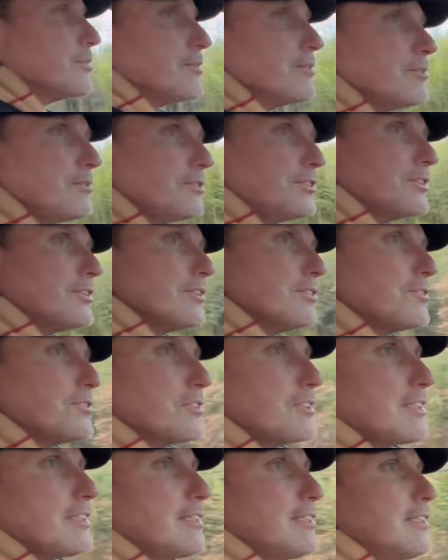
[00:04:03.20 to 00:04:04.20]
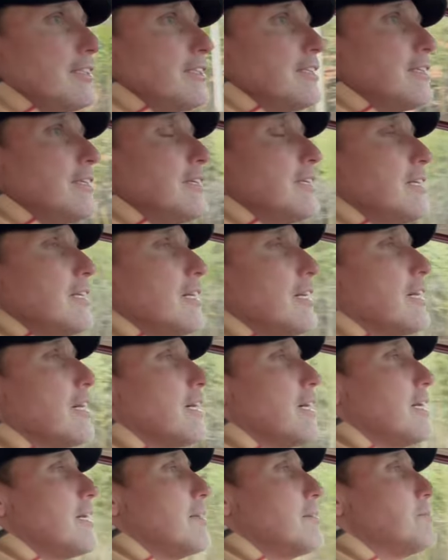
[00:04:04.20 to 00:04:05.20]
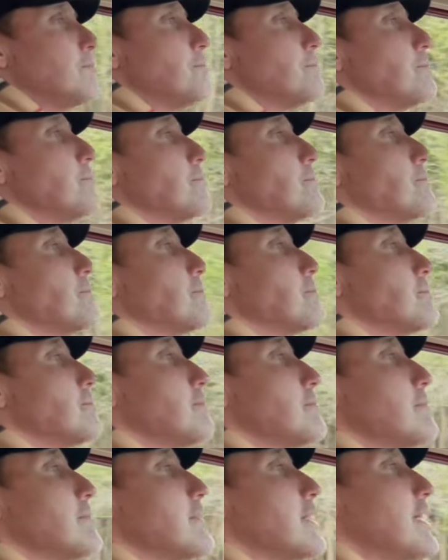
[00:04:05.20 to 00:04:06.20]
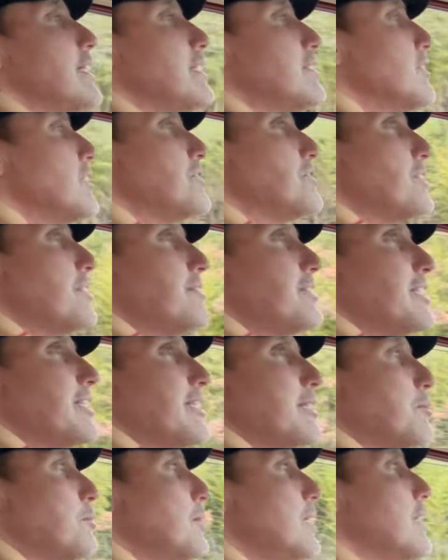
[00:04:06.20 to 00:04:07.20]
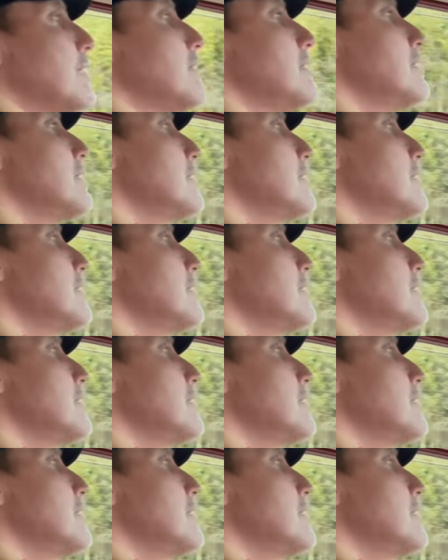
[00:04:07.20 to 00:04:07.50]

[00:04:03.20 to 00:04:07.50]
New Jersey. Um, it does everything well.